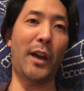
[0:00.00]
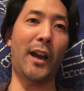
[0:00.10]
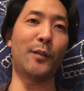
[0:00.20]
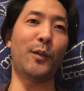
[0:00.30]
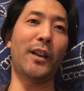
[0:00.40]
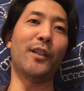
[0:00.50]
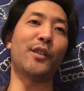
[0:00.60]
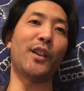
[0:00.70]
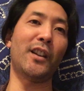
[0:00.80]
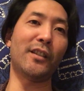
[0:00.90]
bad way or
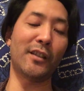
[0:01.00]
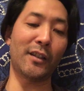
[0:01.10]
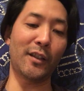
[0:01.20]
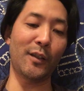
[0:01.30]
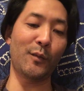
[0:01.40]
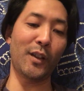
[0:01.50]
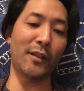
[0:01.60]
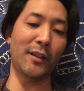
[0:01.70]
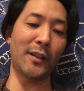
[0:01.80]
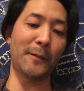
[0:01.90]
change in a good
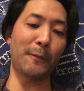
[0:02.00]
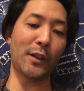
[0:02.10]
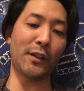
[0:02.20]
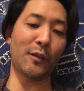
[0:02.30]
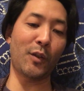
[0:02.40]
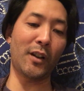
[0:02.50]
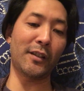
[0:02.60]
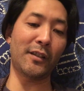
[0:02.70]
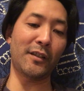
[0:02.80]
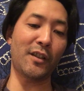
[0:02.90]
way, right? Because
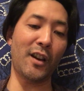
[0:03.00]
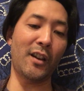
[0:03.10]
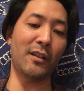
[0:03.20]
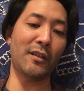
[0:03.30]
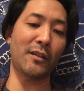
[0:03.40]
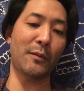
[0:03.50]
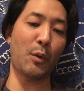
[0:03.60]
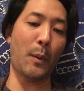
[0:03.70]
Aquarius is change.